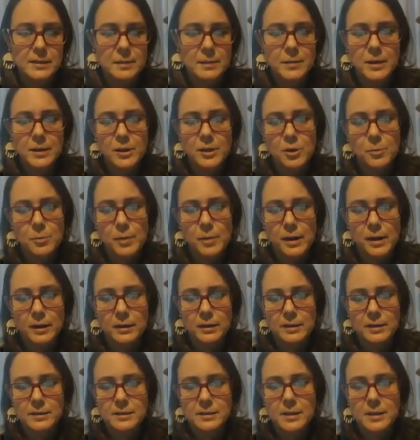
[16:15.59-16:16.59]
I'm going to go back
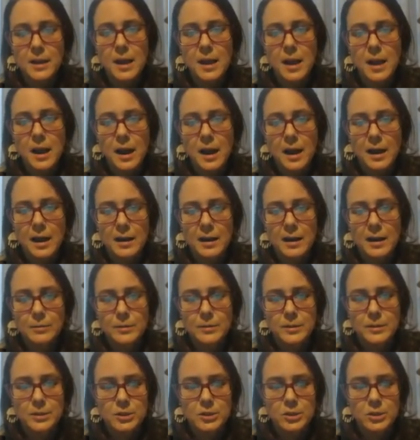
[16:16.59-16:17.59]
because I
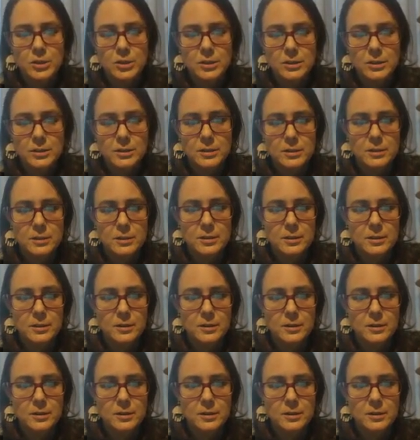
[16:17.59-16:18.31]
was just